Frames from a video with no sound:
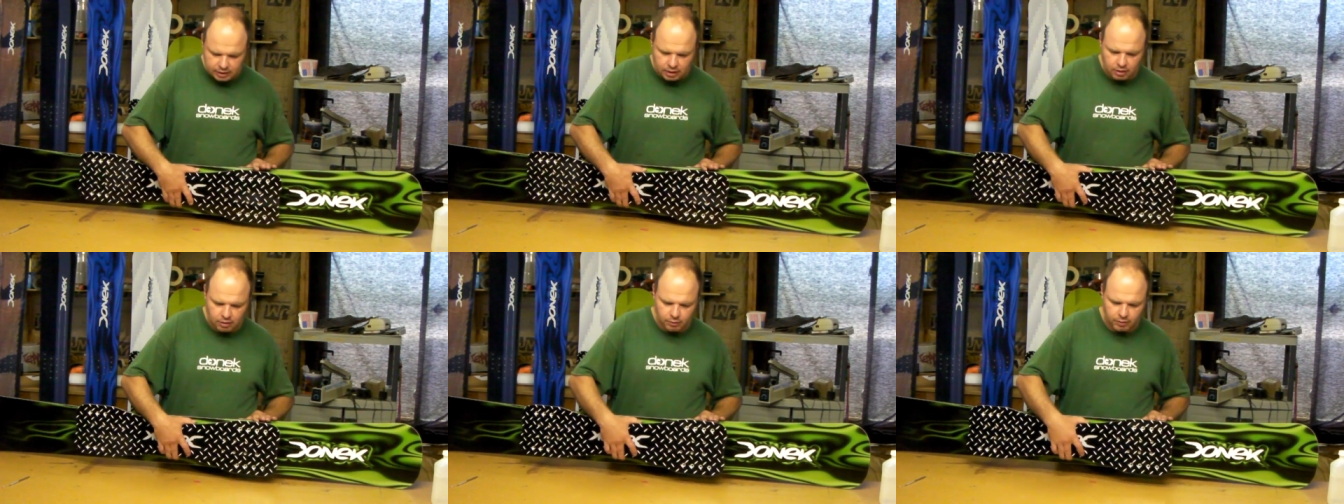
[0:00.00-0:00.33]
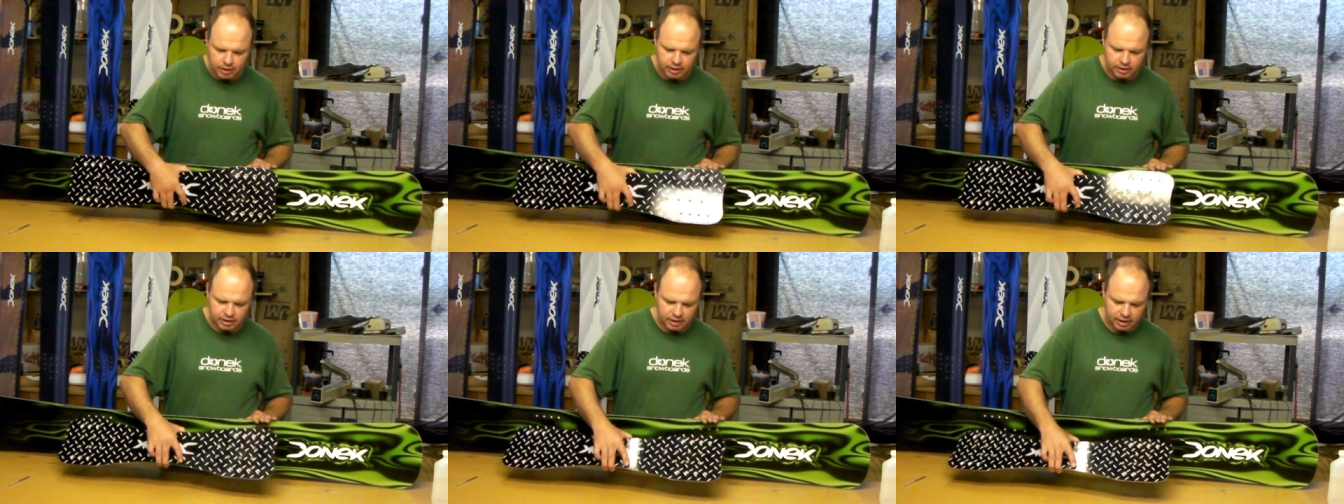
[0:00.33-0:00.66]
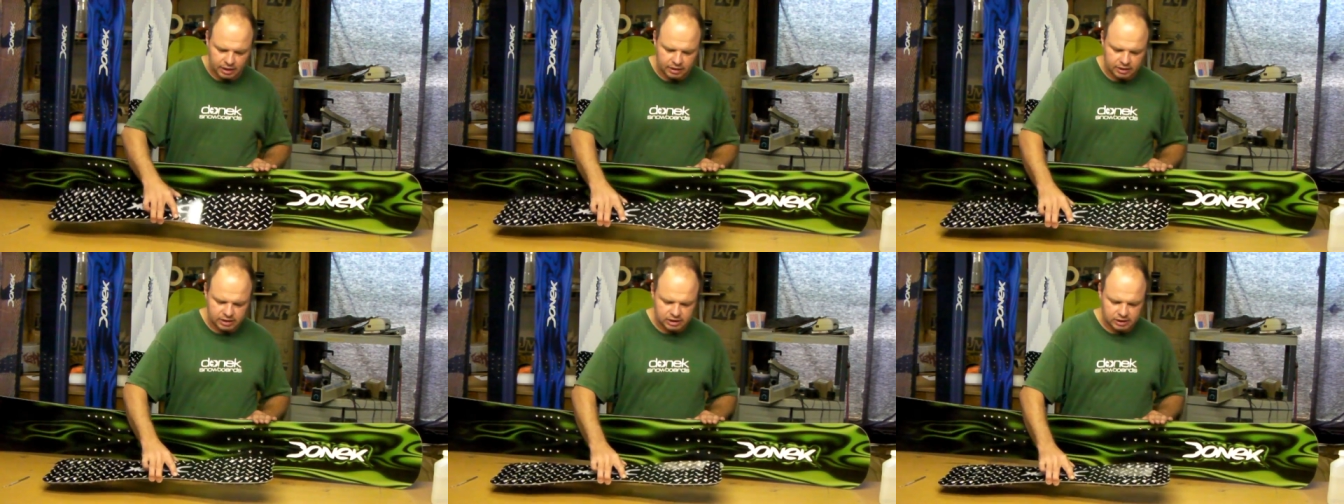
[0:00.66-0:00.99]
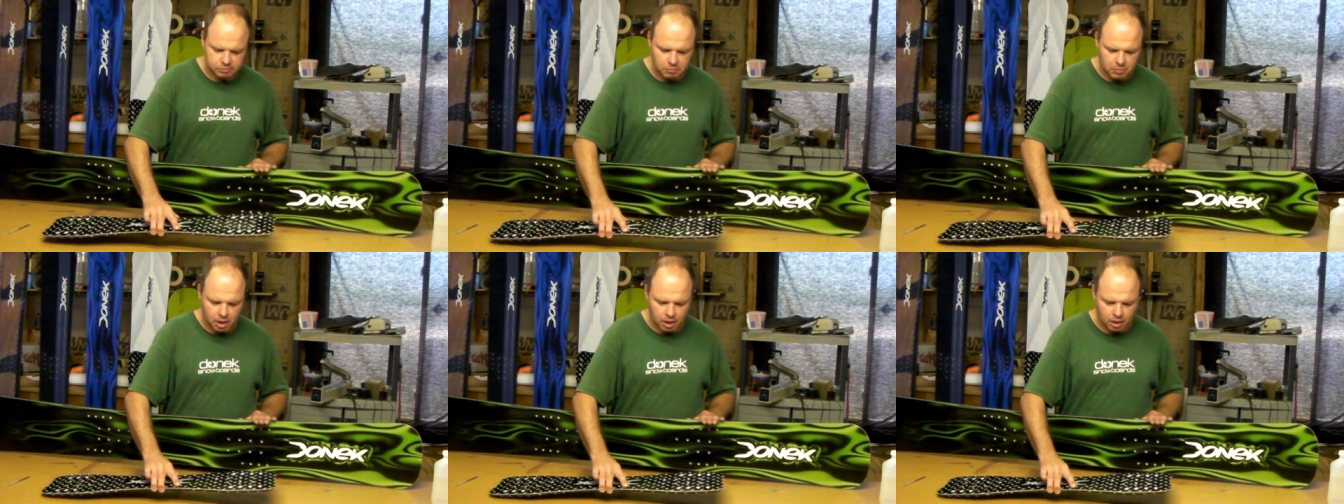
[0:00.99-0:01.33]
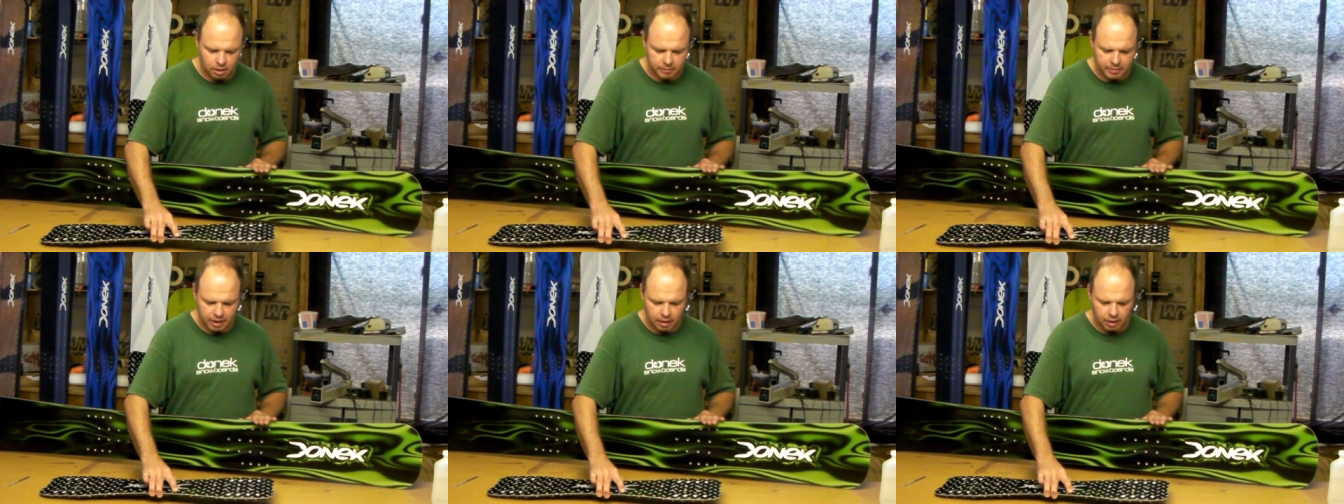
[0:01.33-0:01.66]
go with a small
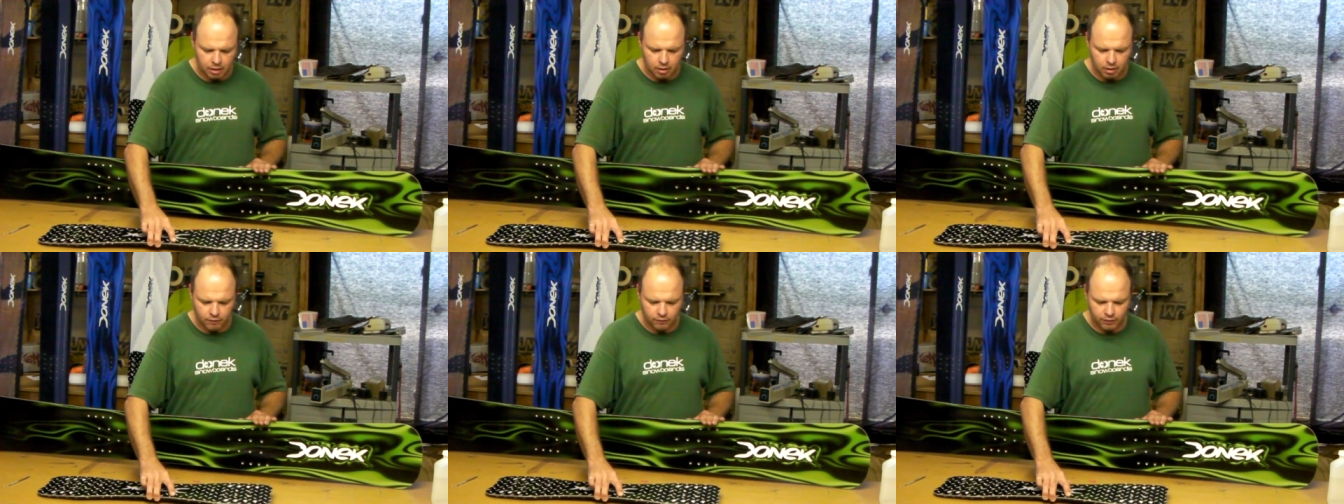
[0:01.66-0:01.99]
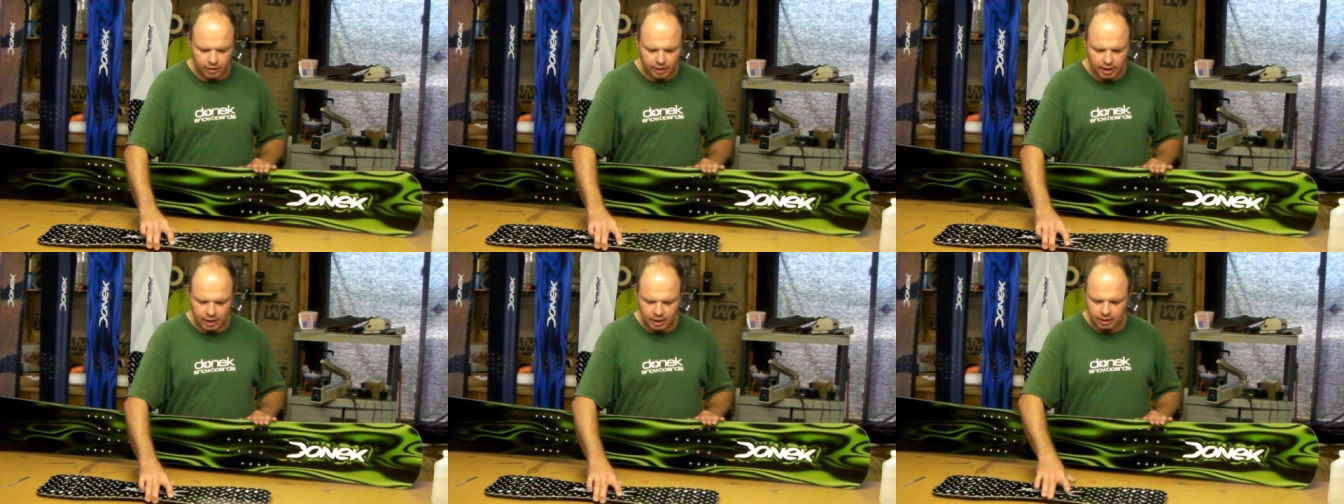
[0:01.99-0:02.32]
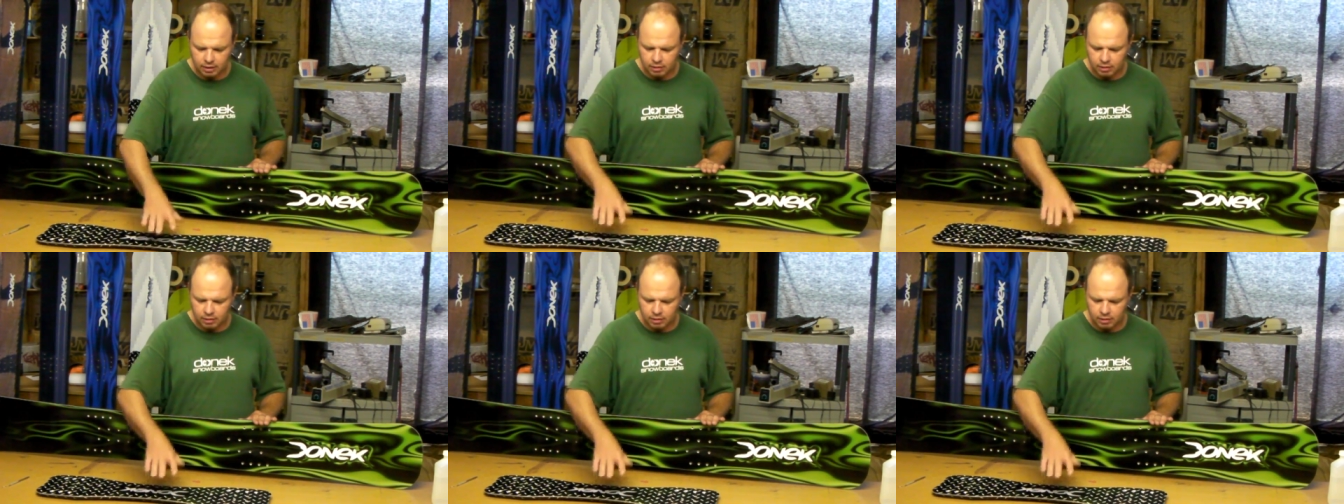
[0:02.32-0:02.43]
amount of overhang,